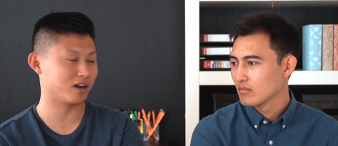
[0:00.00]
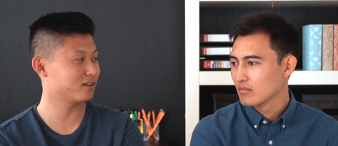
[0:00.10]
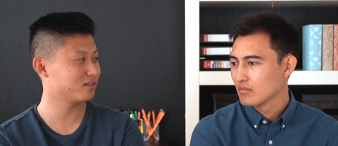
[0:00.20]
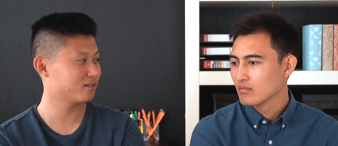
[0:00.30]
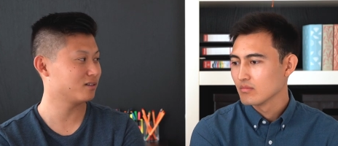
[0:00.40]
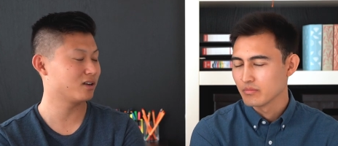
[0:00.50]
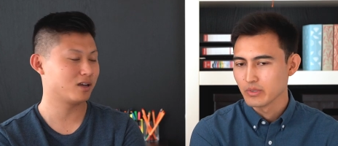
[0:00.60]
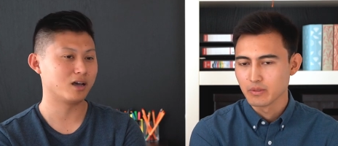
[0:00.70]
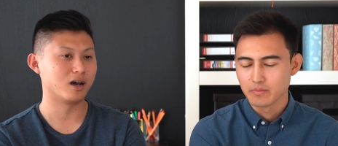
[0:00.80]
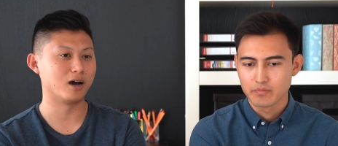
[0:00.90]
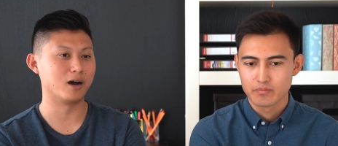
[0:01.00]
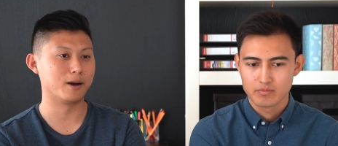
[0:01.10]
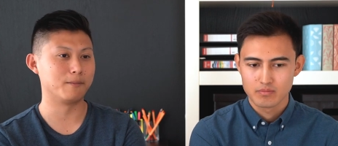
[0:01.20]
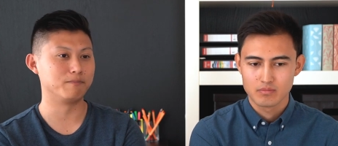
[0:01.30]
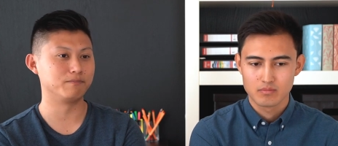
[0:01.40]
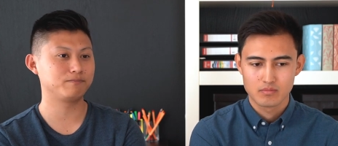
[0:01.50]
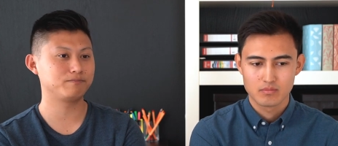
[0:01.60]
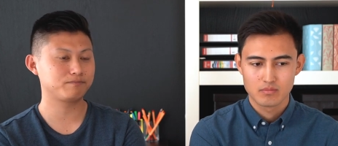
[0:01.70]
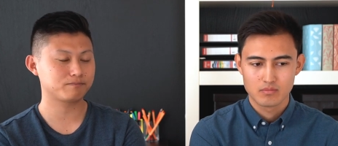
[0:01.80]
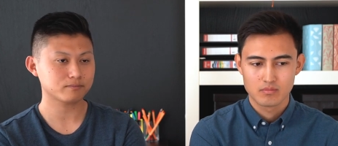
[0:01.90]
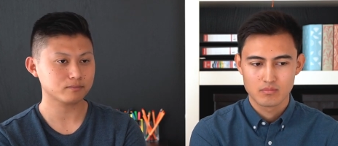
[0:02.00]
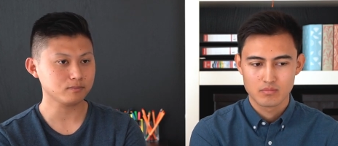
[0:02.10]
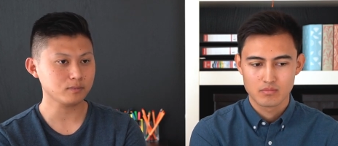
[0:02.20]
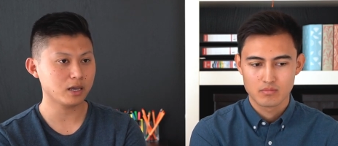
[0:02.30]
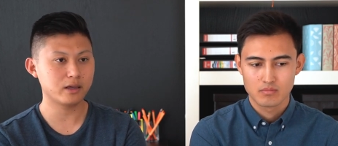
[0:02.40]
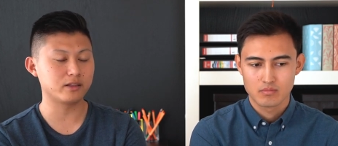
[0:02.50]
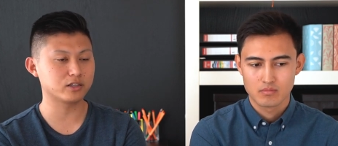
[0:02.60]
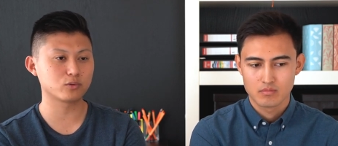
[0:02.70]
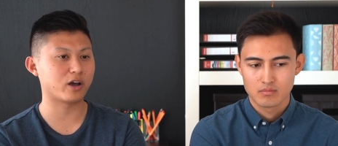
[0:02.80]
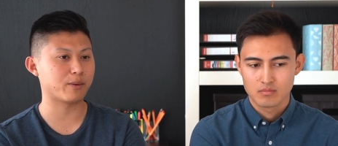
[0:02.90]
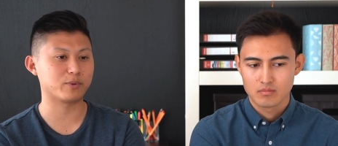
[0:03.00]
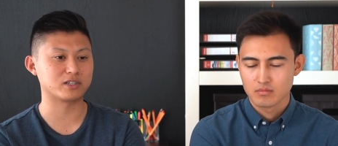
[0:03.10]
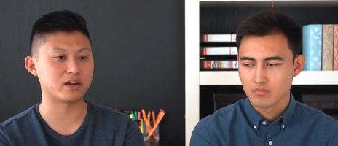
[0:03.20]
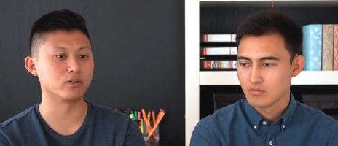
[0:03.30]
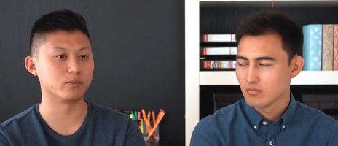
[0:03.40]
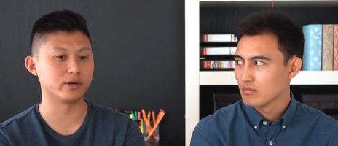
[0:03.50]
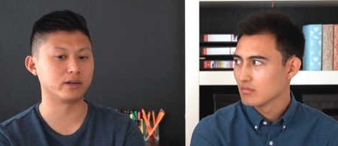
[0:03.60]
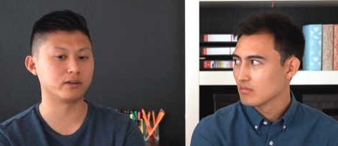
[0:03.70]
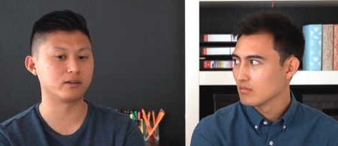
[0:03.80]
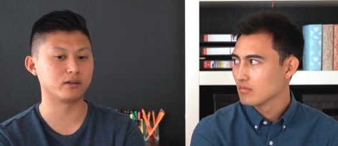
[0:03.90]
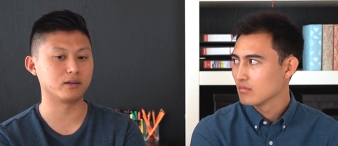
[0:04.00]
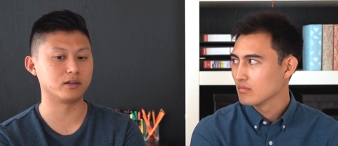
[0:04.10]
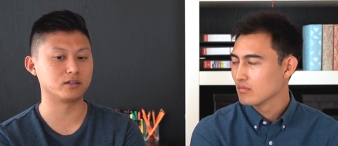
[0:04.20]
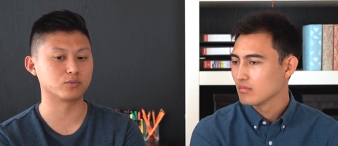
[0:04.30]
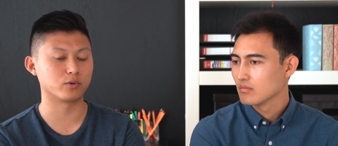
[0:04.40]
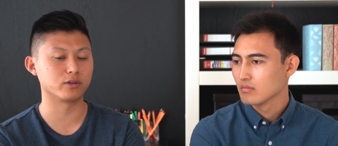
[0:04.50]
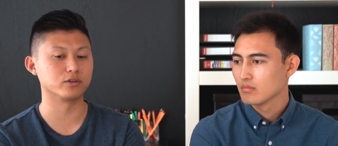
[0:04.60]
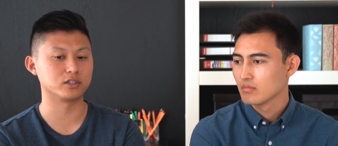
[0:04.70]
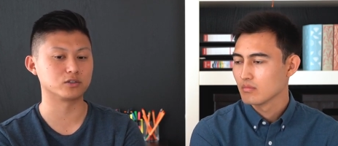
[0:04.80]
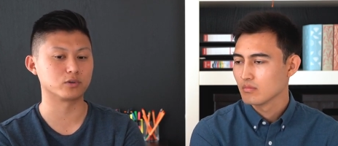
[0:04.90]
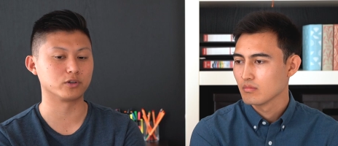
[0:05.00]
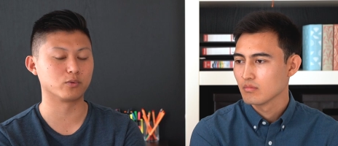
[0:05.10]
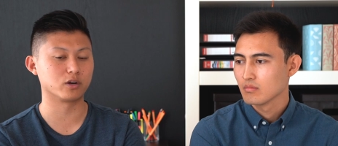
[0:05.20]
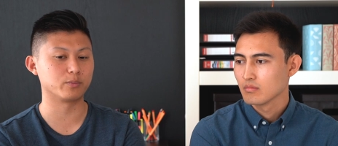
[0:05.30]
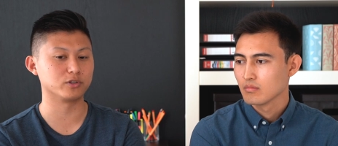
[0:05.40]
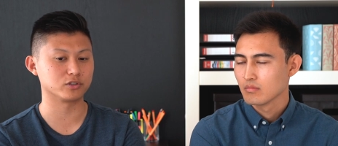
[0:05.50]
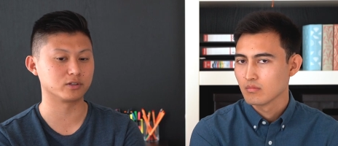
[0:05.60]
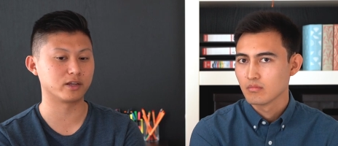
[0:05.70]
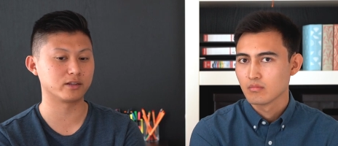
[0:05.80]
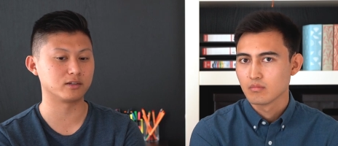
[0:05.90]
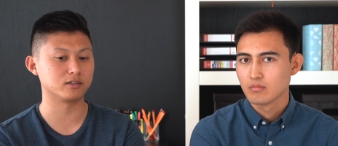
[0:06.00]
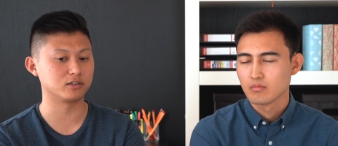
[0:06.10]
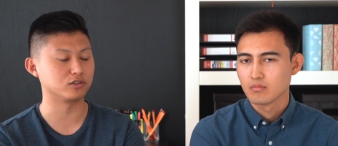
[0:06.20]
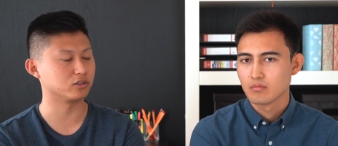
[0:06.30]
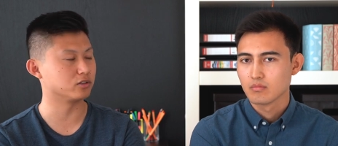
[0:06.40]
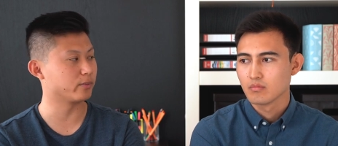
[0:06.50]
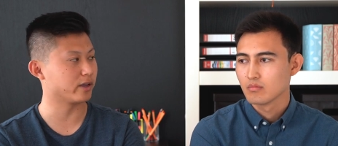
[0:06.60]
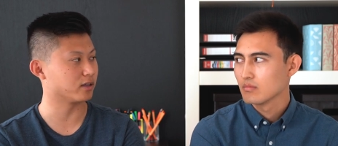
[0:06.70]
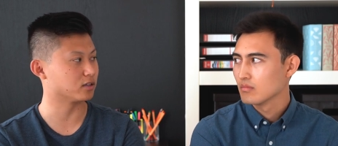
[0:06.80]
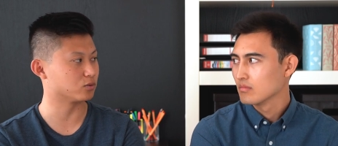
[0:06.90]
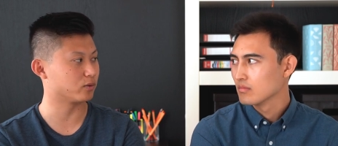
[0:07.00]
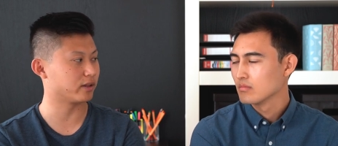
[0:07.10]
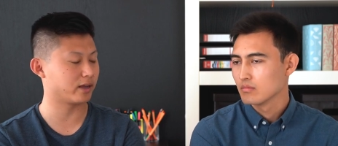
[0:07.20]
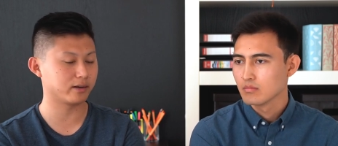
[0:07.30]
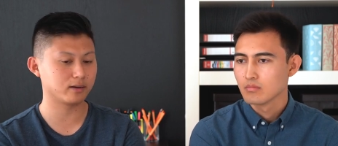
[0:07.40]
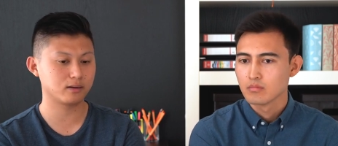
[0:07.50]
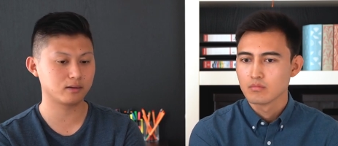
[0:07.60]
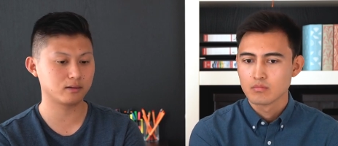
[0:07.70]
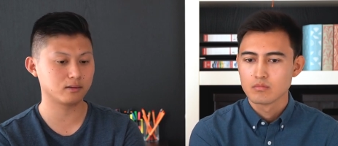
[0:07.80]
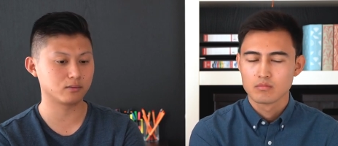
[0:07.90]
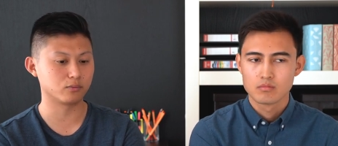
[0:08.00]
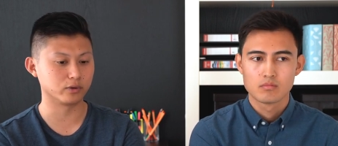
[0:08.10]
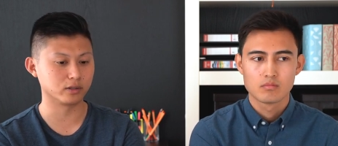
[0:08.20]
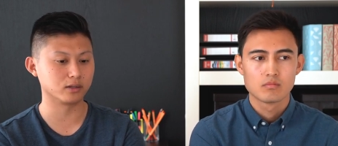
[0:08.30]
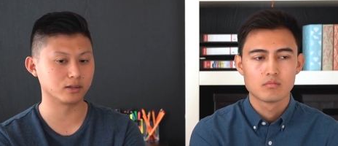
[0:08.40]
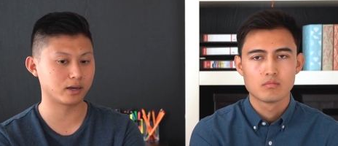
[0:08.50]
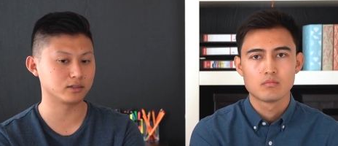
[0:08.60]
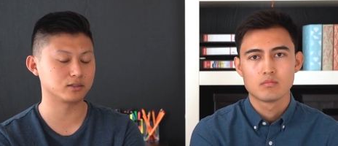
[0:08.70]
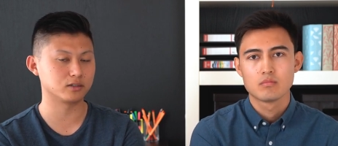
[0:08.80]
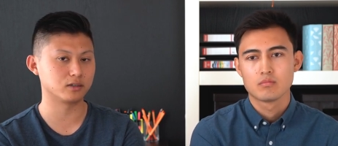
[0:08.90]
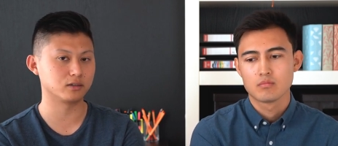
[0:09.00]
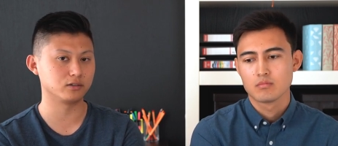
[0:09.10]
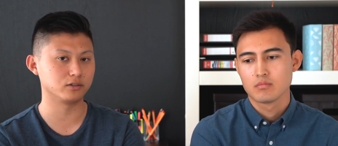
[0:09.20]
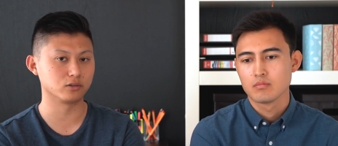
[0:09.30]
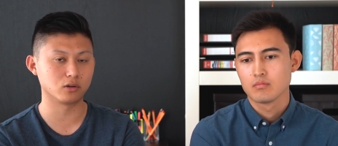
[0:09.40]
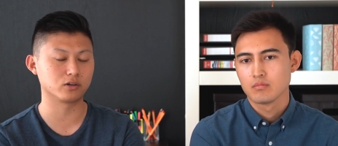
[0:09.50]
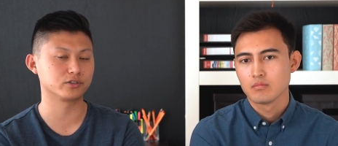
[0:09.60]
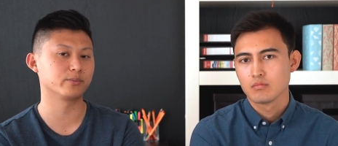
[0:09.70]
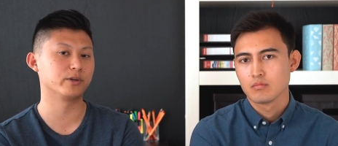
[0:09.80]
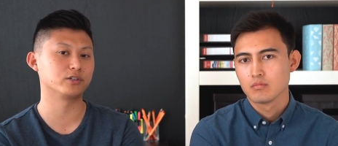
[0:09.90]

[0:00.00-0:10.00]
Speaker 1: not yeah um, and this will happen to everyone, but it it's one of those things where you want to be sure that the decision you're making is one that really aligns to your long-term